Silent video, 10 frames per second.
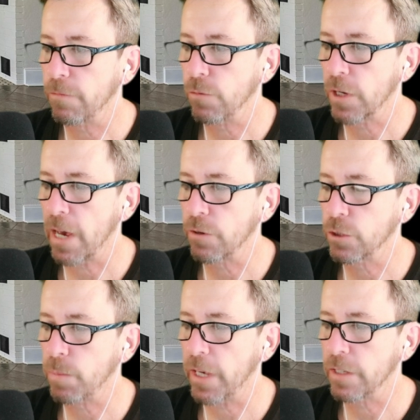for
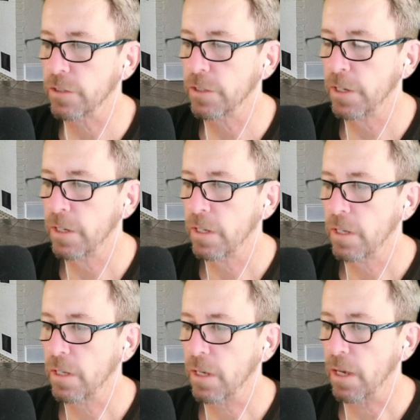counter space.
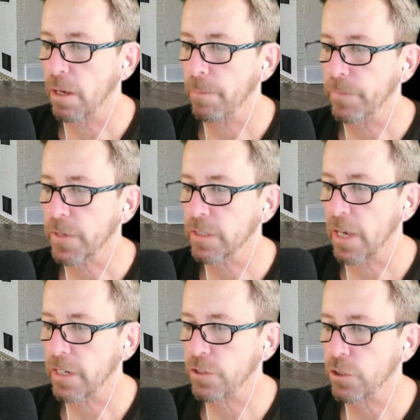Because
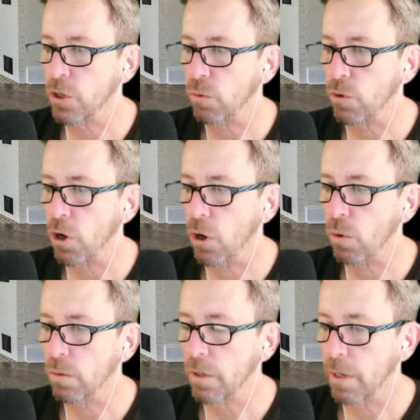I just don't
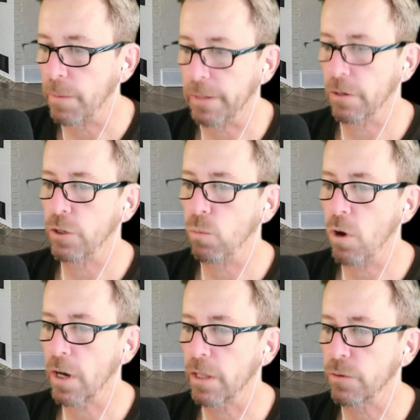know. I mean, are you
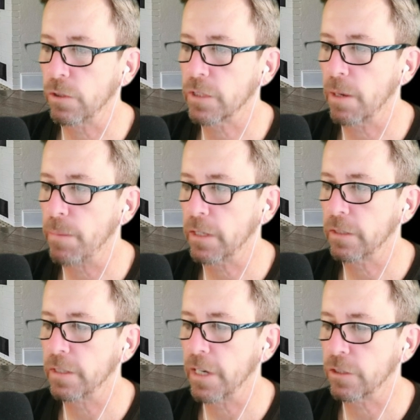walking through? It looks like a metal
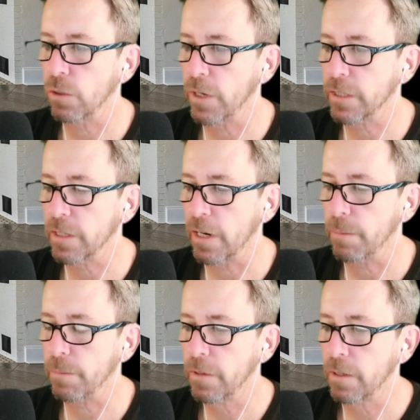detector the way it's set
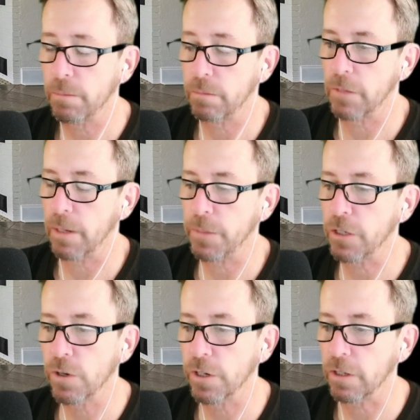up. I'm not
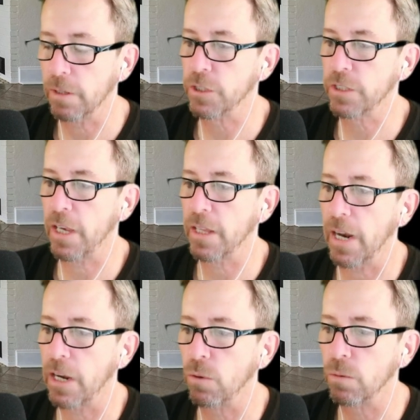being critical. I'm just saying
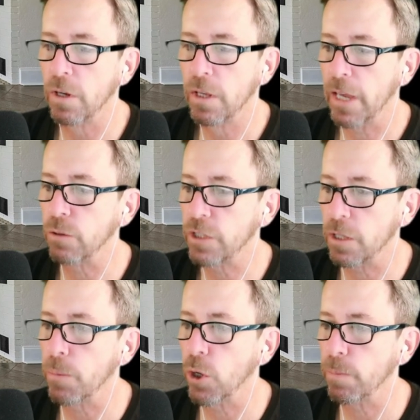that I don't see
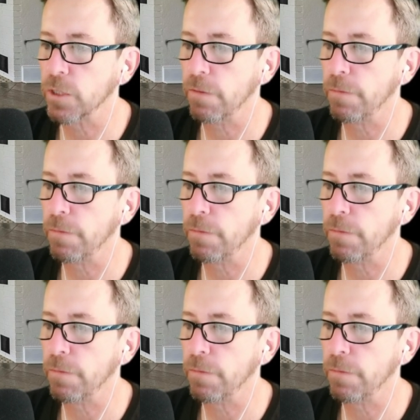the purpose